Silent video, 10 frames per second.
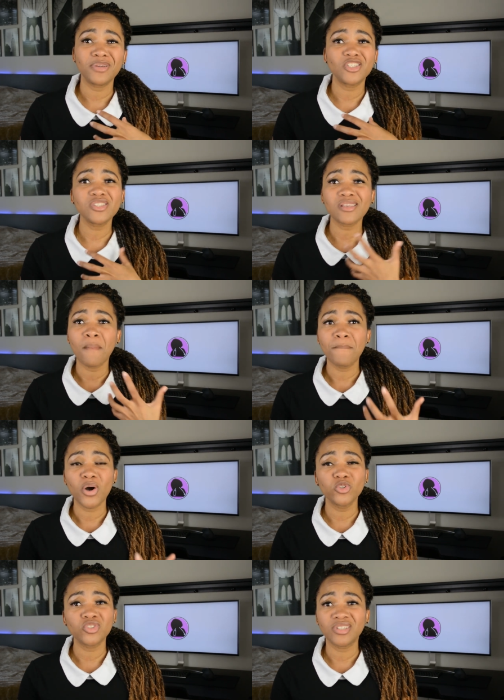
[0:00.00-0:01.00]
but just
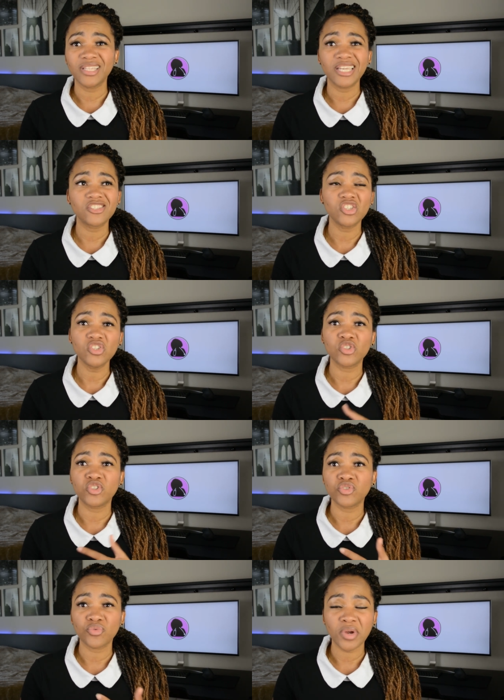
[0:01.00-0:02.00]
emotionally, it's just
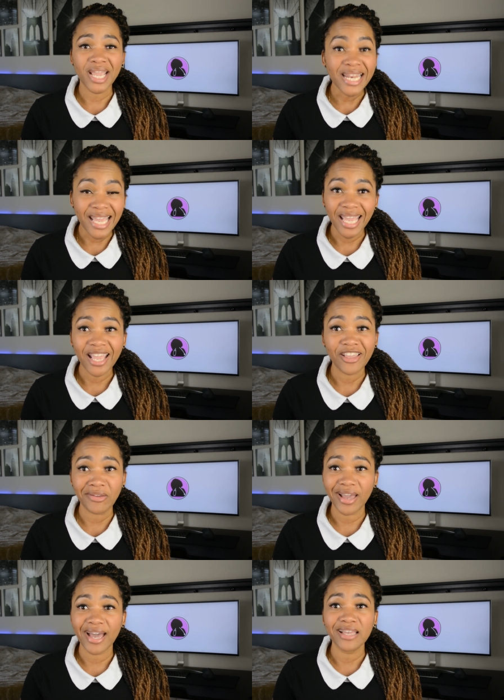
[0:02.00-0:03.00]
draining,
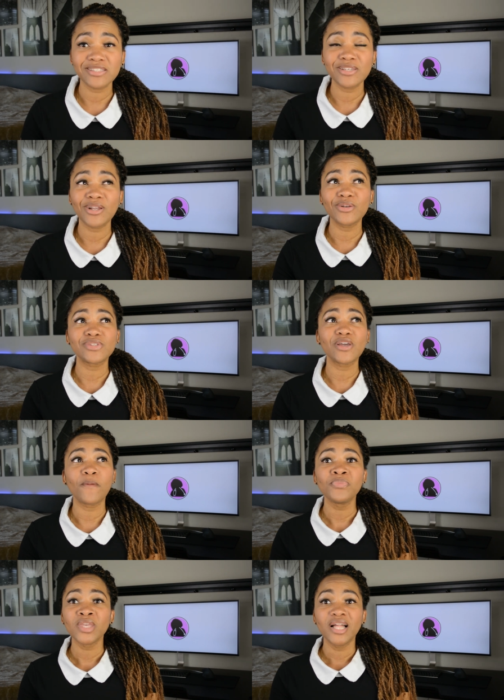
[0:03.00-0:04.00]
you guys, so